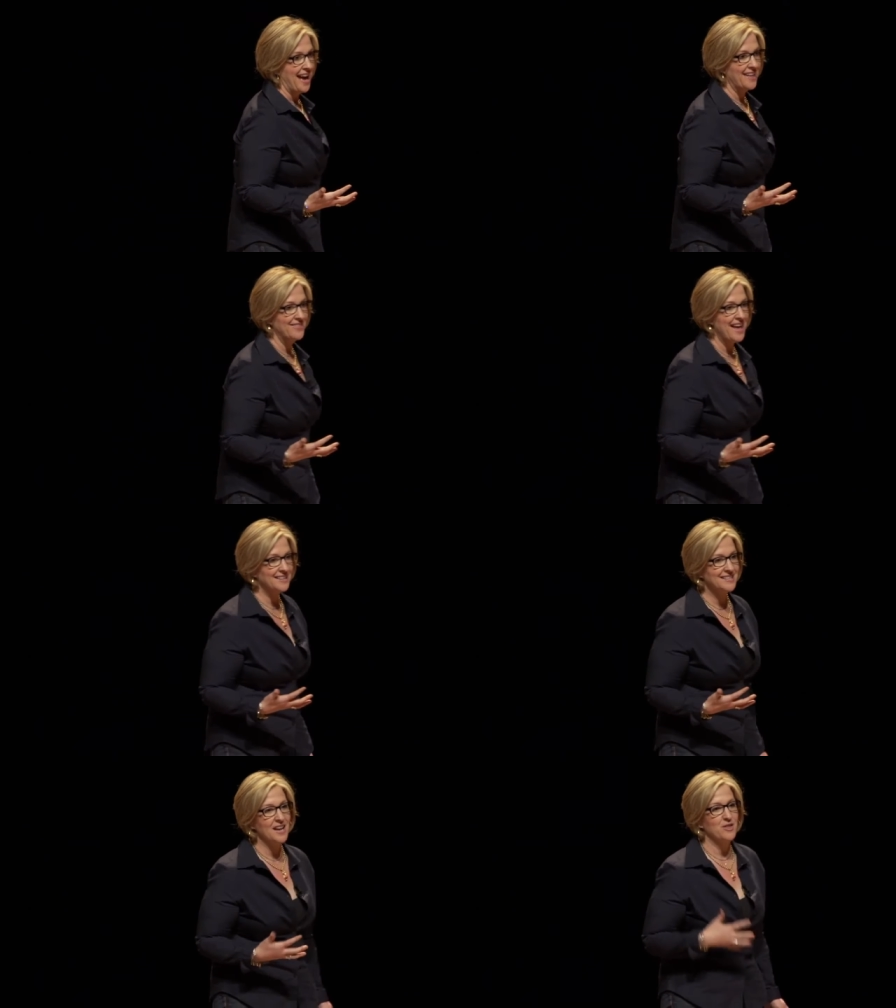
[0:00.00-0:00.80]
and
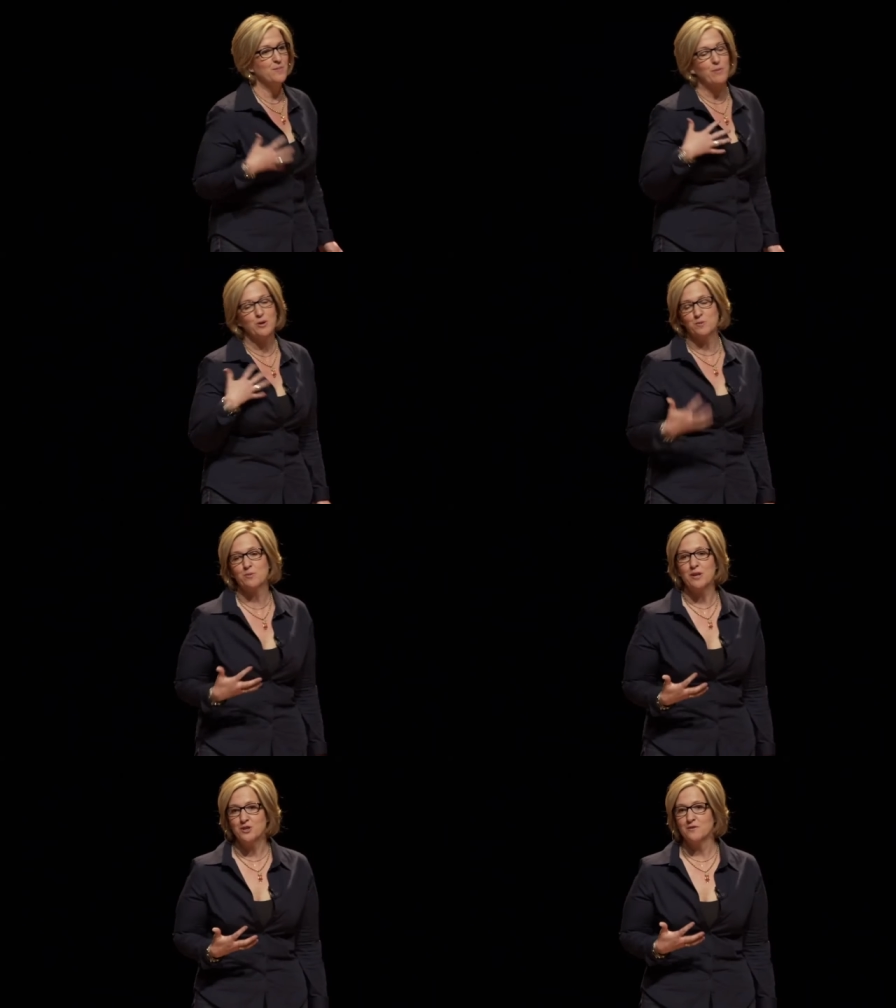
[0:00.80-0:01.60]
that's not the
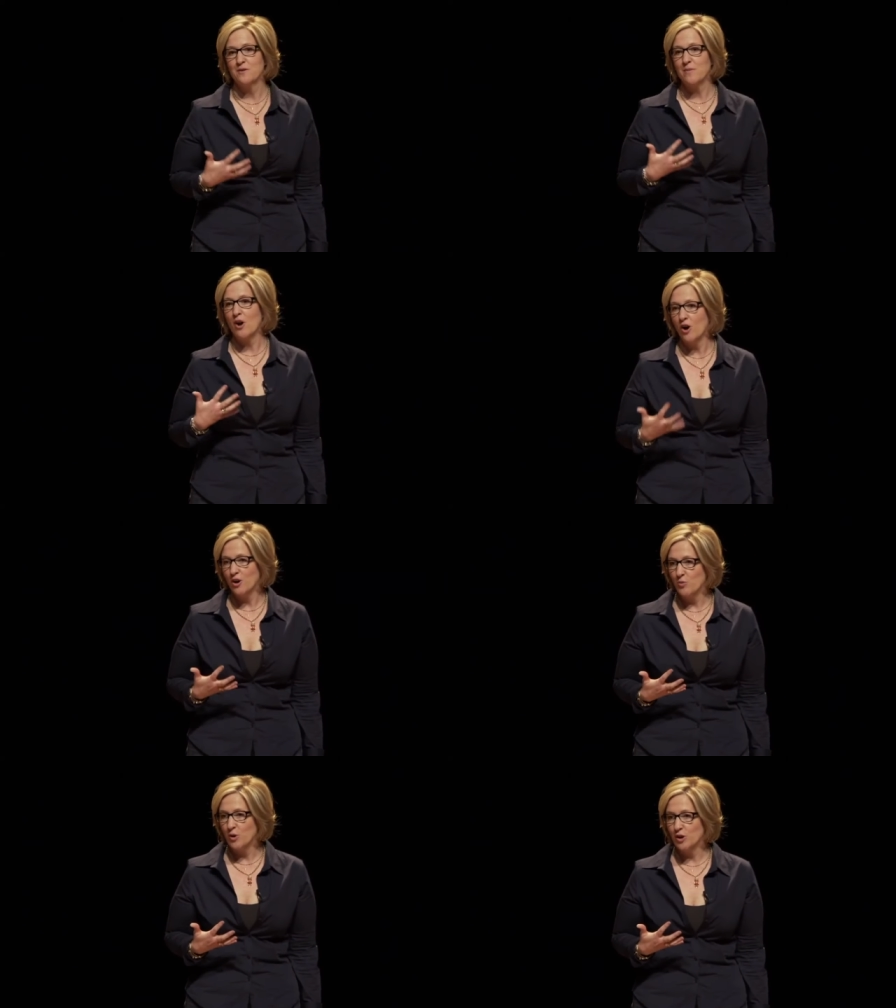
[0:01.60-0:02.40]
perspiration from the
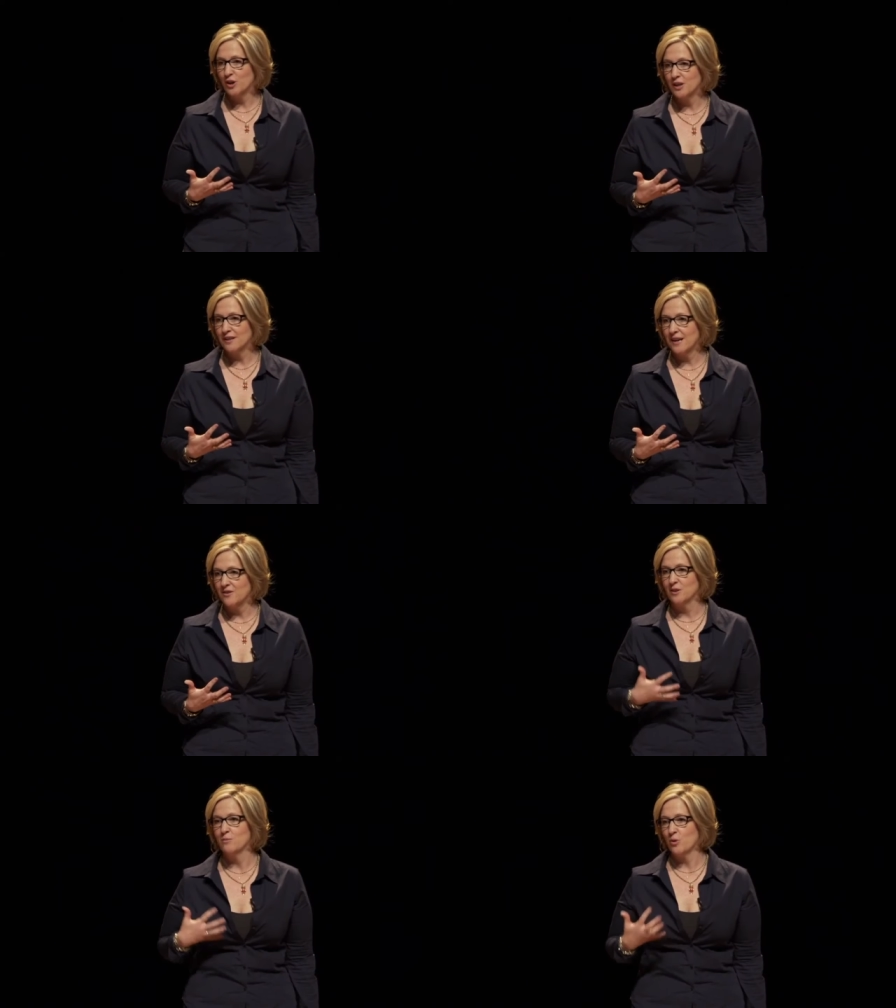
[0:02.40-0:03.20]
hard work
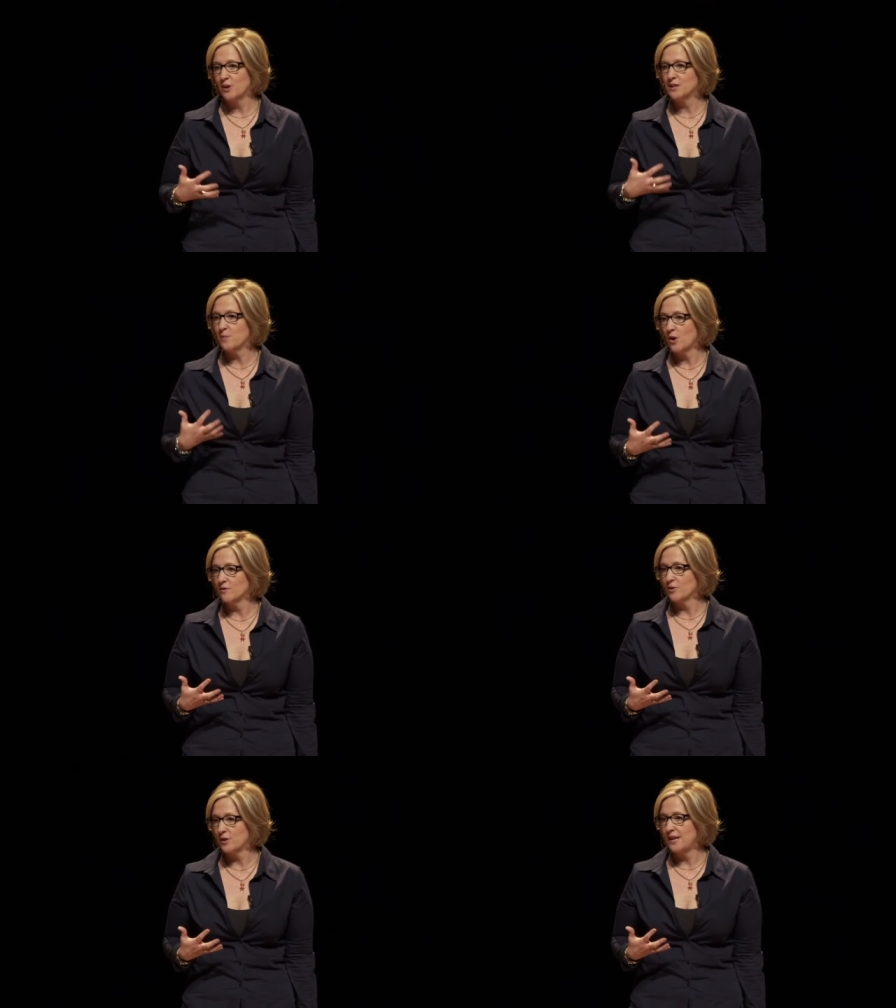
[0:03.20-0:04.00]
and the laborious
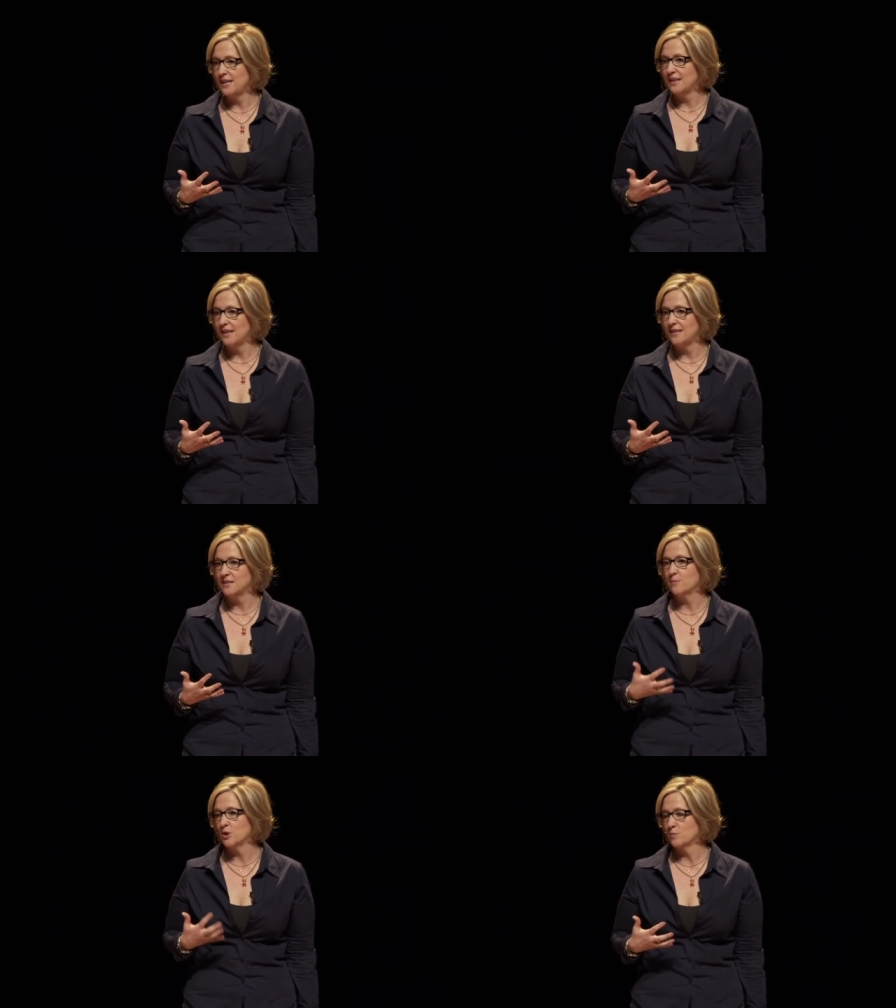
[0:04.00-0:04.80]
part of creating, it's
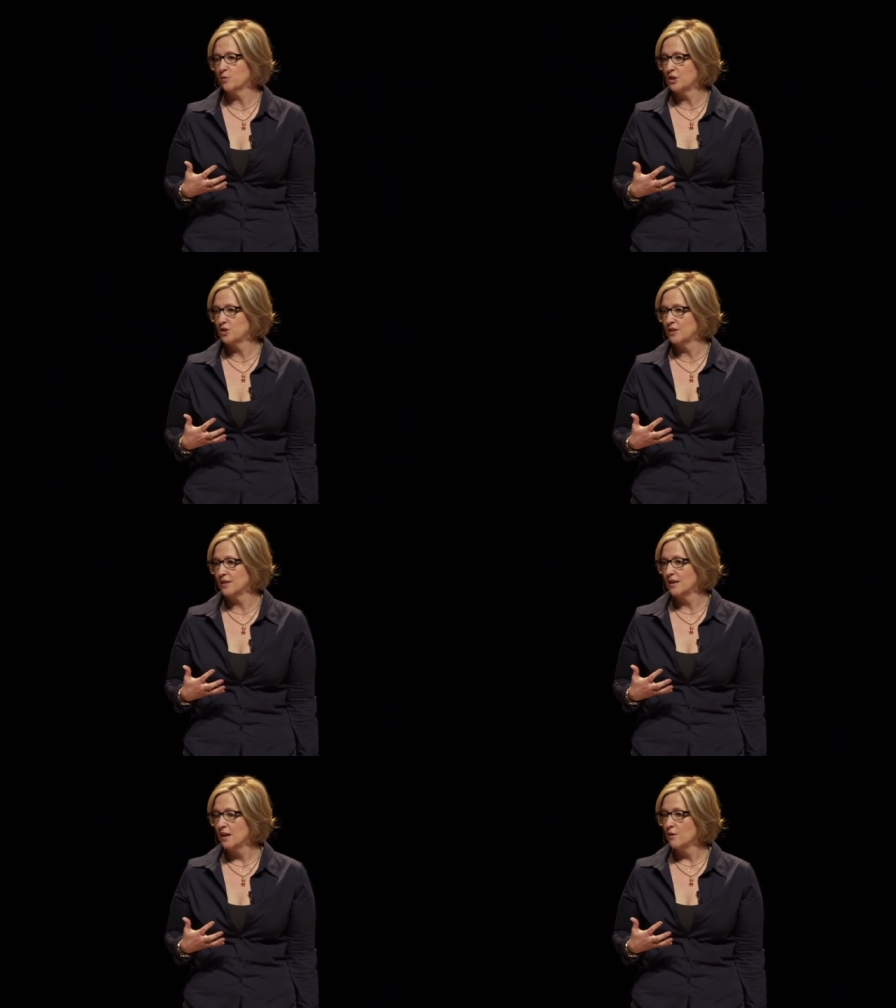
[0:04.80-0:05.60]
the
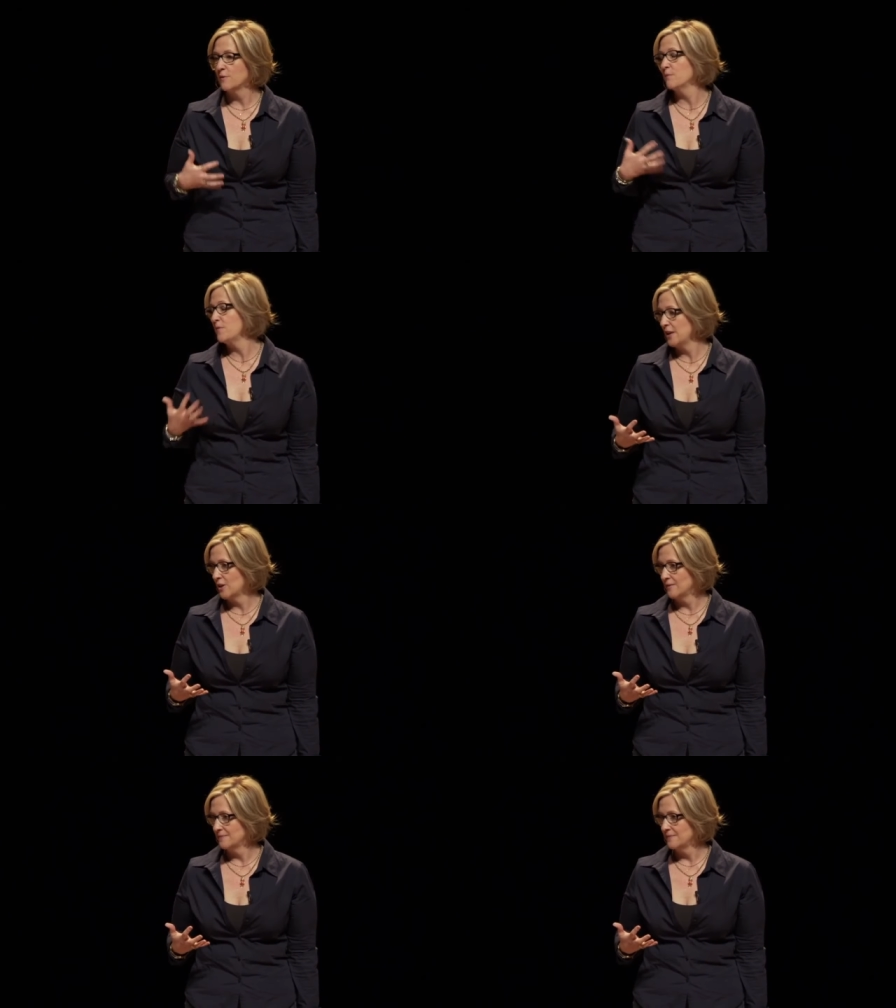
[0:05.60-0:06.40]
perspiration from fear,